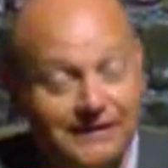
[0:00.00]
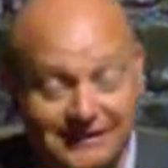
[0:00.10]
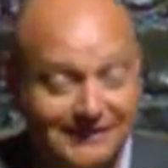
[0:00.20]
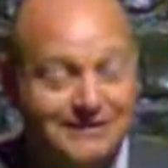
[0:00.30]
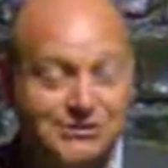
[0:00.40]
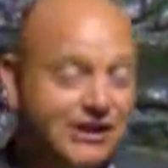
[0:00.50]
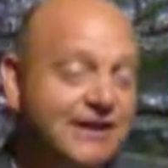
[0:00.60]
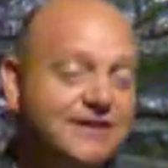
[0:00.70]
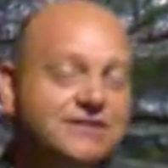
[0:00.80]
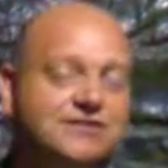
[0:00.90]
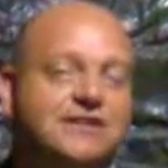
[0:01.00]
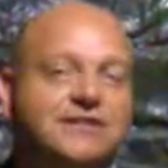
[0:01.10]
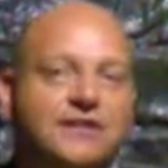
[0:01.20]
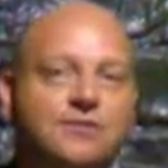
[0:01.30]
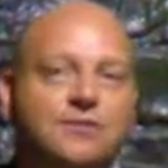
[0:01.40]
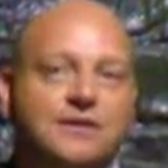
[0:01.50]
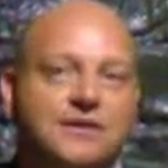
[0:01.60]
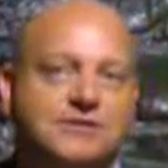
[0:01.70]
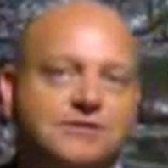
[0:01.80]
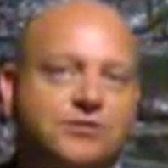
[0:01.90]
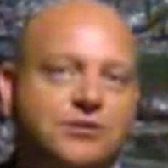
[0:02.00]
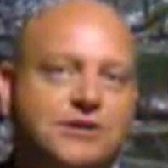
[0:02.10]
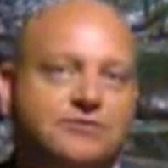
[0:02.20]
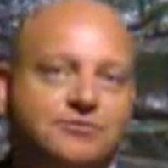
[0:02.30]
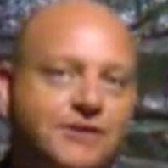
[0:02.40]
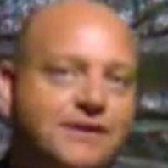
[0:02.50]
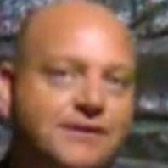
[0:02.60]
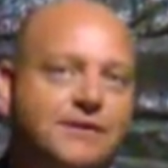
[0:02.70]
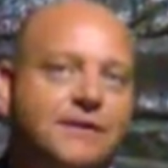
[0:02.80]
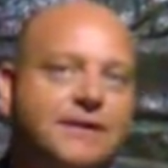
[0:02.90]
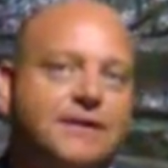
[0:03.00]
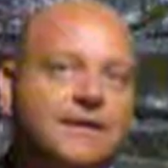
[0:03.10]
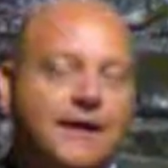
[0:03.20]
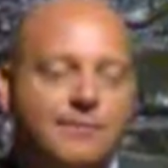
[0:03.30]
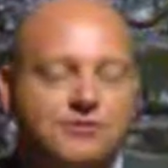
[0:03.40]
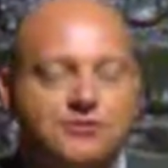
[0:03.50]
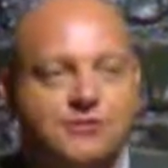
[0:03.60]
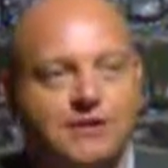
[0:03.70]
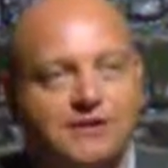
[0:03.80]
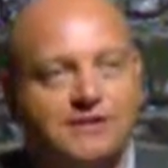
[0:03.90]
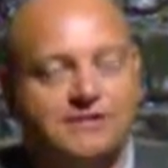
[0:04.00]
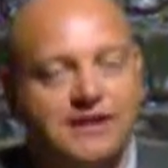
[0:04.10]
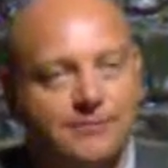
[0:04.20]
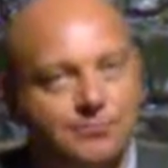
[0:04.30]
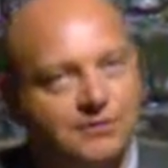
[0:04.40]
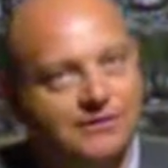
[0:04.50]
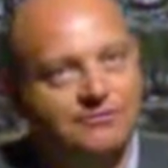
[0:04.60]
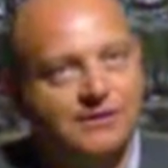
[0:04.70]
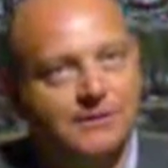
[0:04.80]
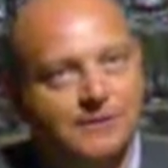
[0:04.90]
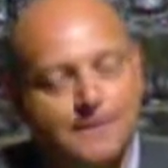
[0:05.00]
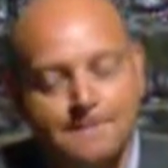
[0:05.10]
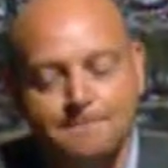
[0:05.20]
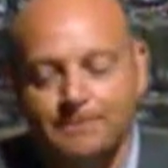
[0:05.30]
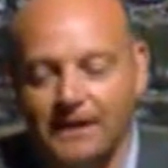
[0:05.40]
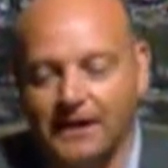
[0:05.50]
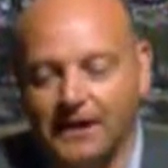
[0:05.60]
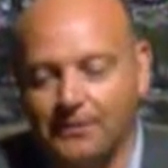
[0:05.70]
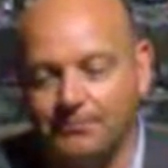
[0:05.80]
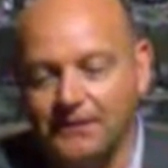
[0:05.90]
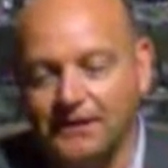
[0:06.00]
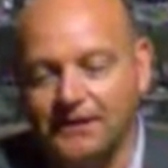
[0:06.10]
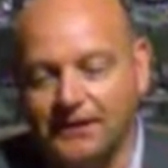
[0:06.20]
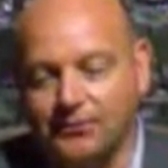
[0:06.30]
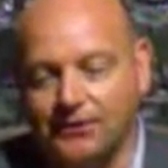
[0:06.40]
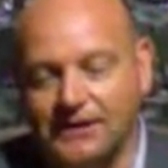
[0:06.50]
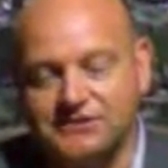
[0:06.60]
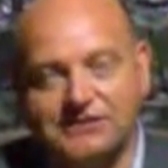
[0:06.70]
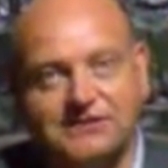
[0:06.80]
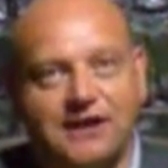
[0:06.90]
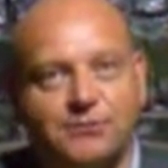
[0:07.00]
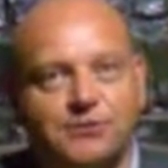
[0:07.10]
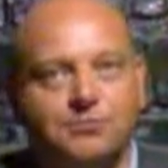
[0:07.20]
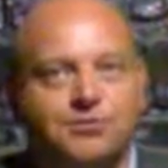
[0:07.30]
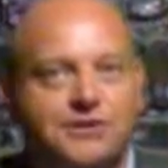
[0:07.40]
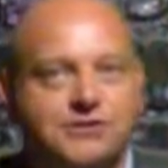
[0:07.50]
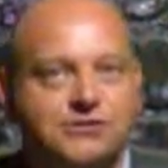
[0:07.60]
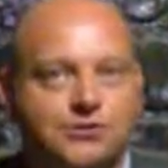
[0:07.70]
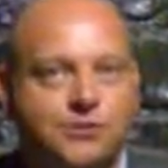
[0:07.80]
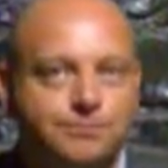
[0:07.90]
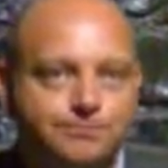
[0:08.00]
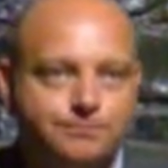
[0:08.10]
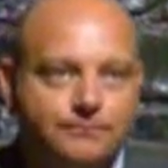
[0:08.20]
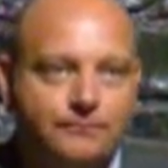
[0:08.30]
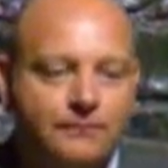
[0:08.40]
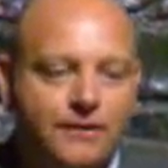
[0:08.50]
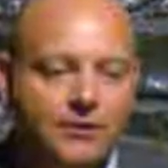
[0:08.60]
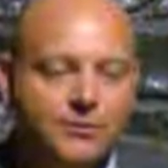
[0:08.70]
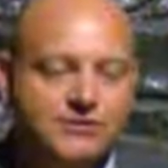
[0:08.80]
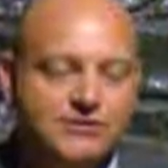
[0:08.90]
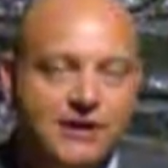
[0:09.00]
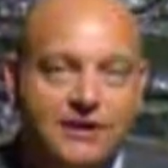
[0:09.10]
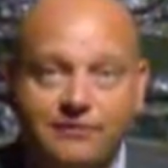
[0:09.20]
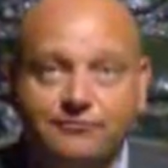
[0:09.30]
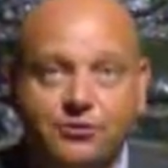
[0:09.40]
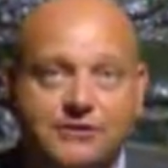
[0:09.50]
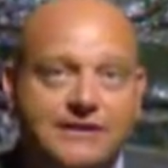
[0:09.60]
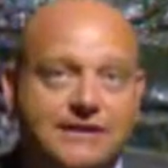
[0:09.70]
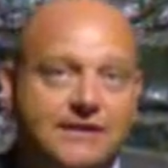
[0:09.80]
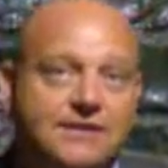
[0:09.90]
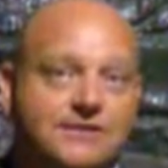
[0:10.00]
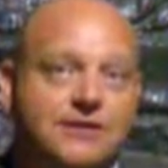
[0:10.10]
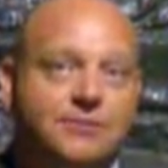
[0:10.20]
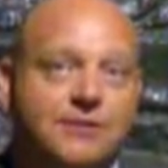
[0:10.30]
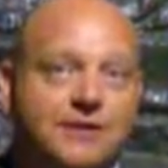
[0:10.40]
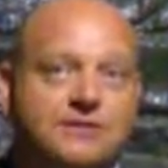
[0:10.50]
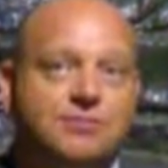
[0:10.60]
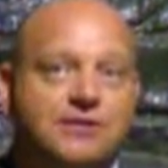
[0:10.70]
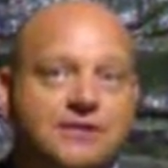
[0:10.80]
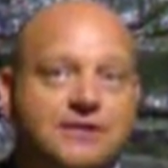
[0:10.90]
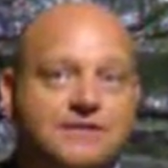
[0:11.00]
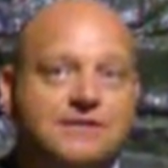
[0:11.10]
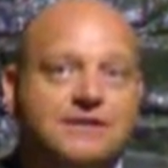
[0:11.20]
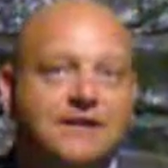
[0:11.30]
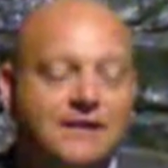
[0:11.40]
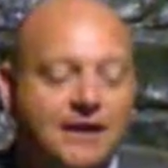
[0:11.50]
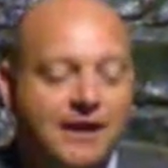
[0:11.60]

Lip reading: completely changed in its look and feel. It's going to be a contemporary feel. It will actually start with a pre-show, which is a 4D cinema experience.